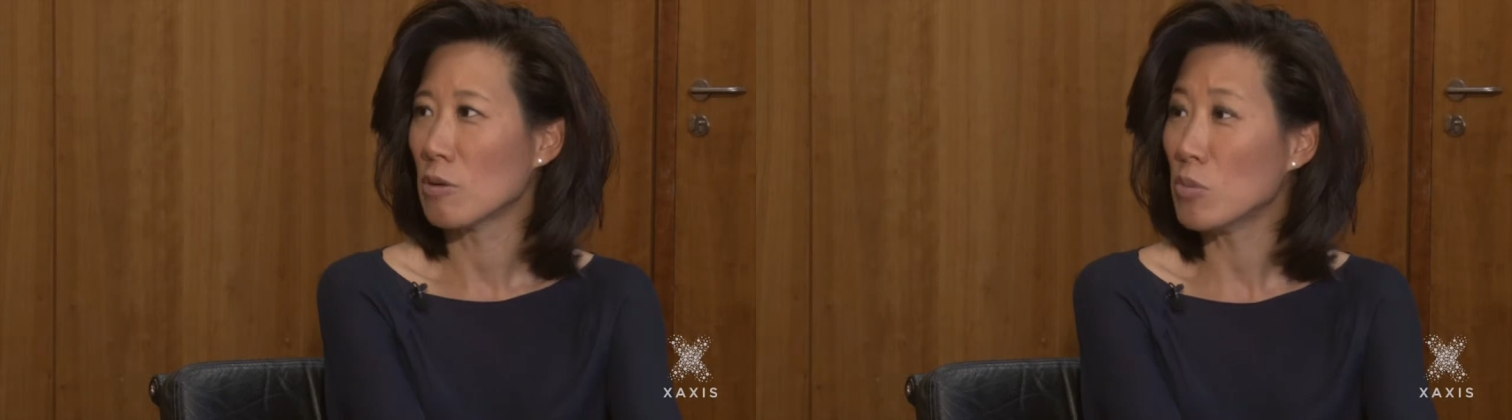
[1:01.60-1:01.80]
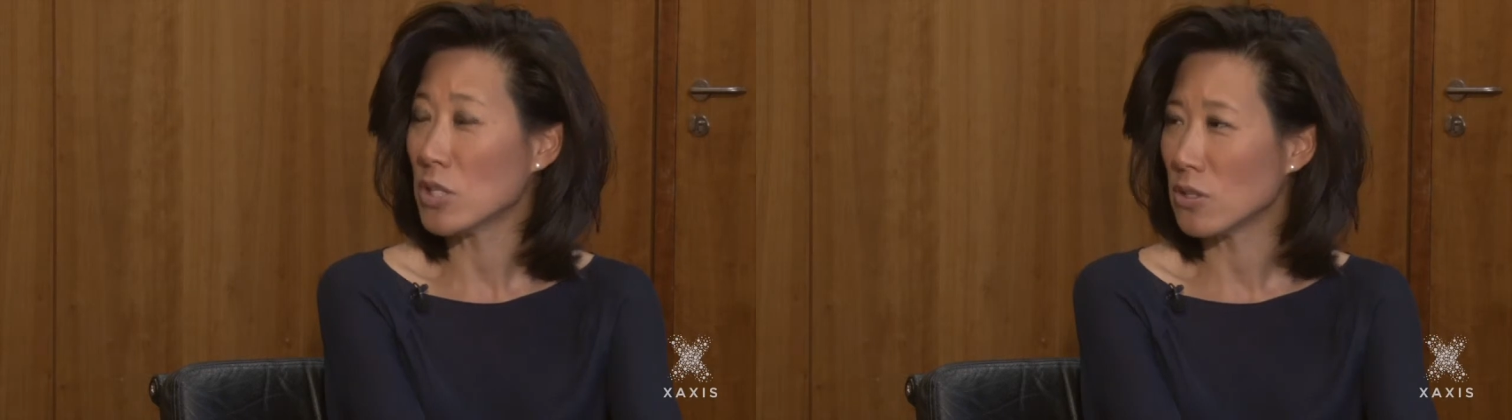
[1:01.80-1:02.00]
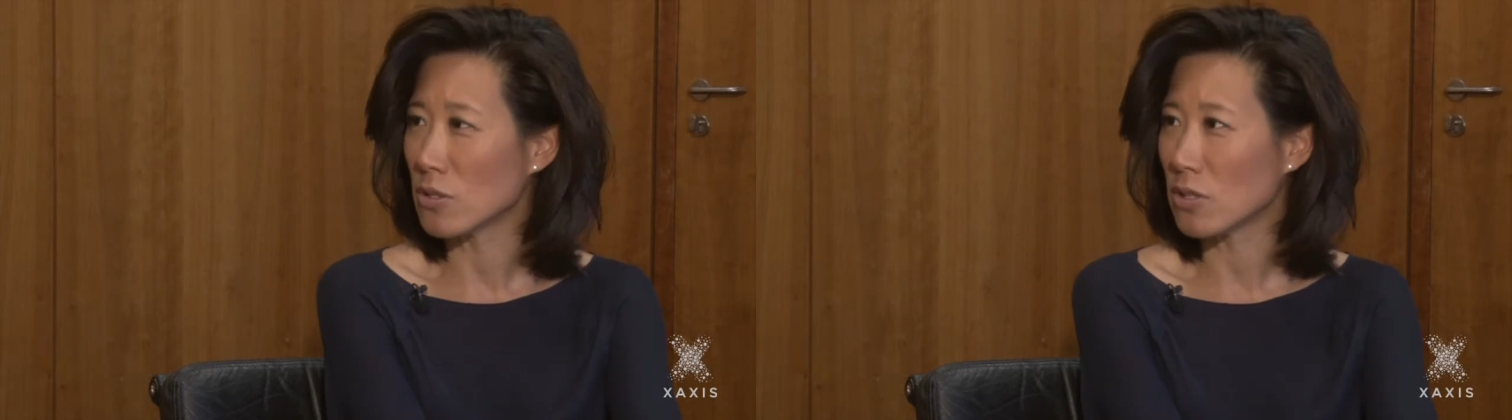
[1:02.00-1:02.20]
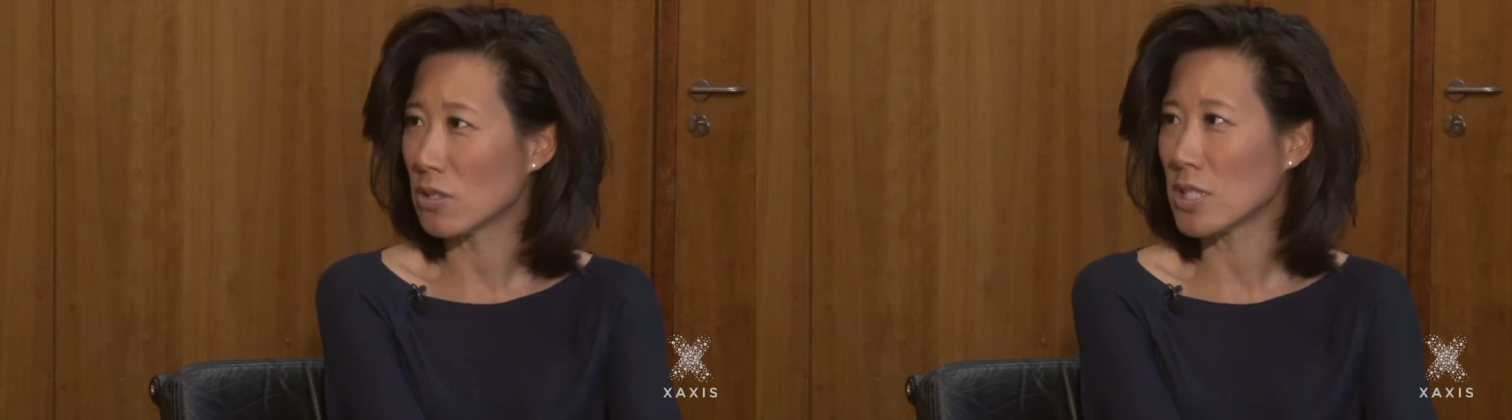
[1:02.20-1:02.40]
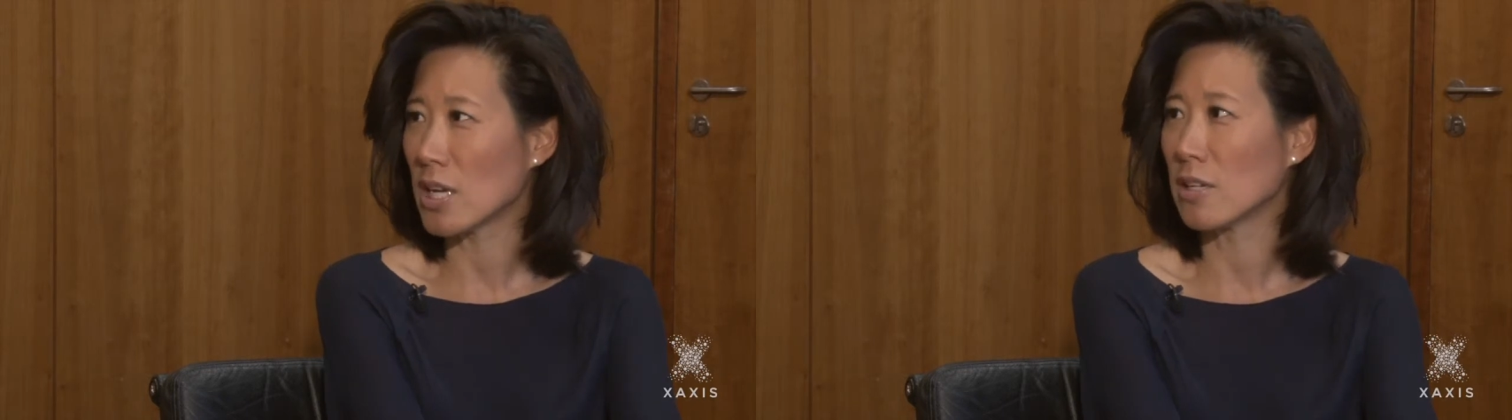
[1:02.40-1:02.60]
misuse
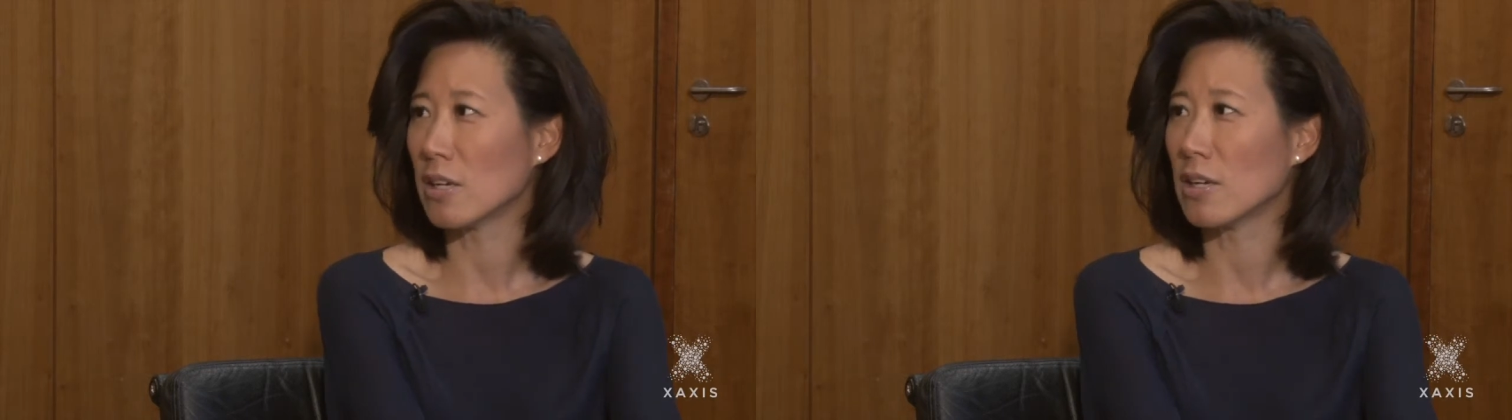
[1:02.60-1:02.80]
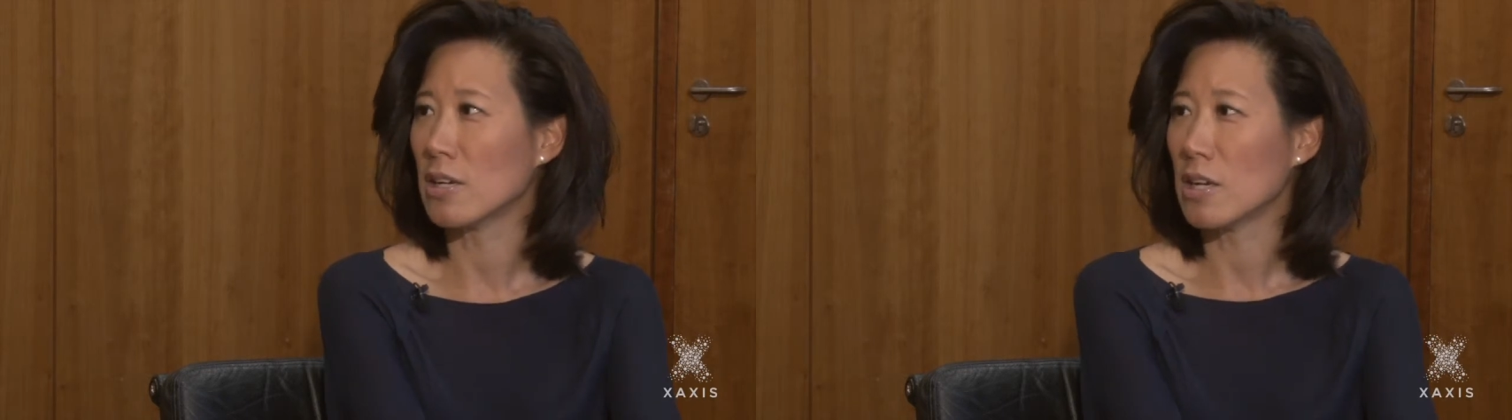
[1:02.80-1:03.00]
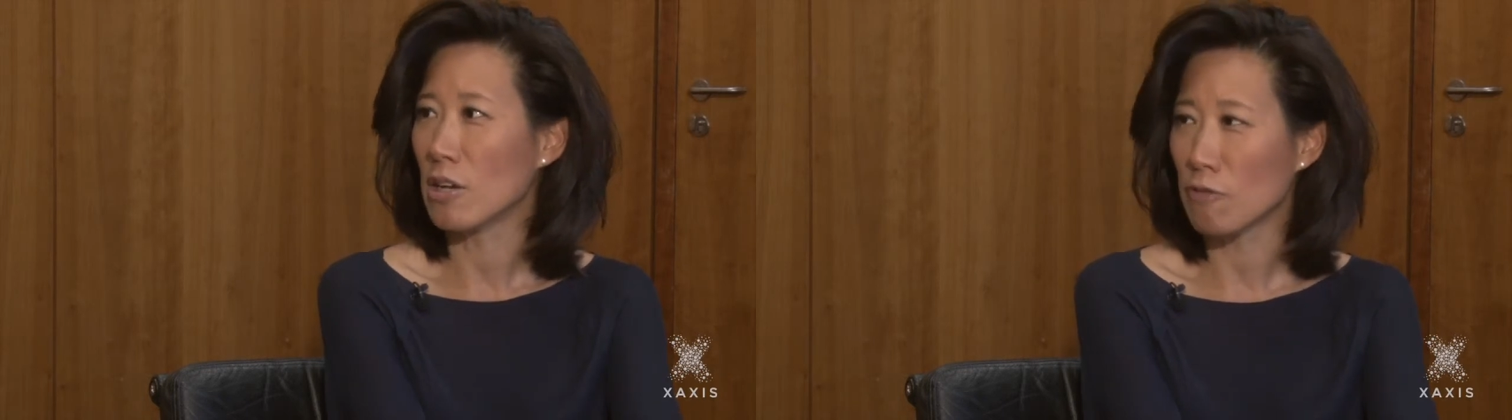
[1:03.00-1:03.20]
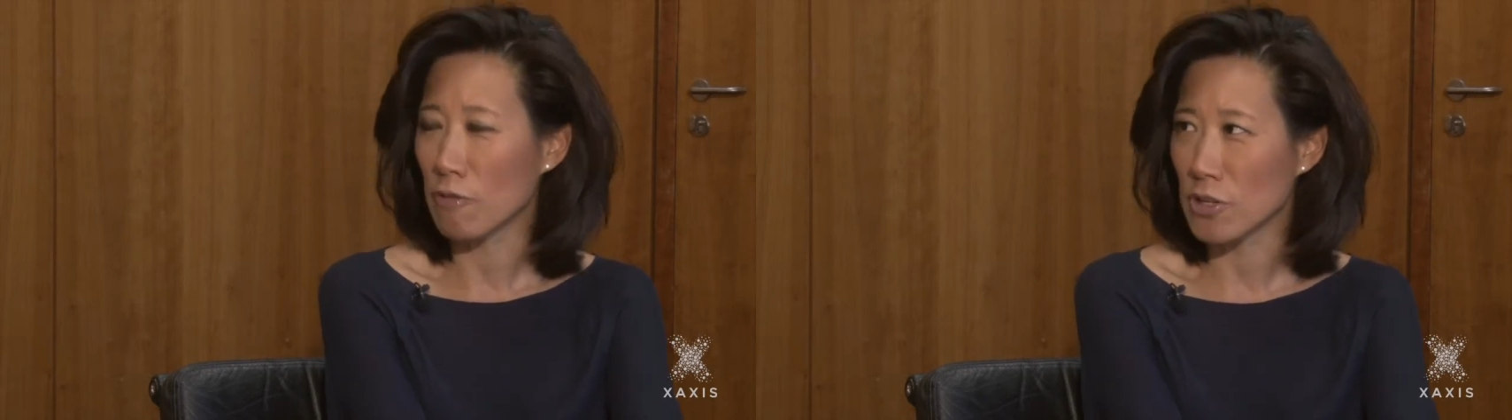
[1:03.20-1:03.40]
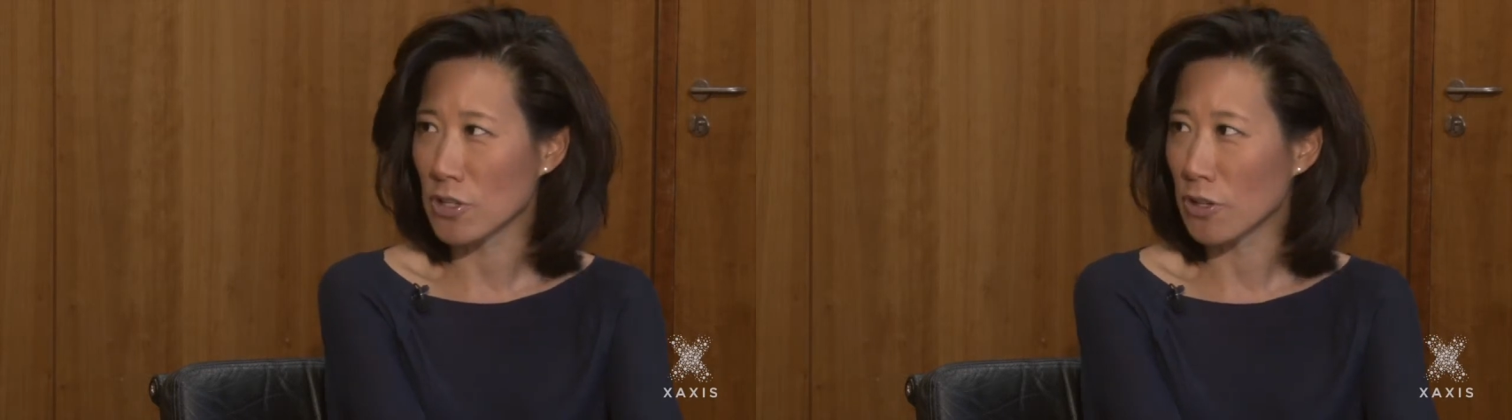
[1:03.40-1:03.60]
their data, infringe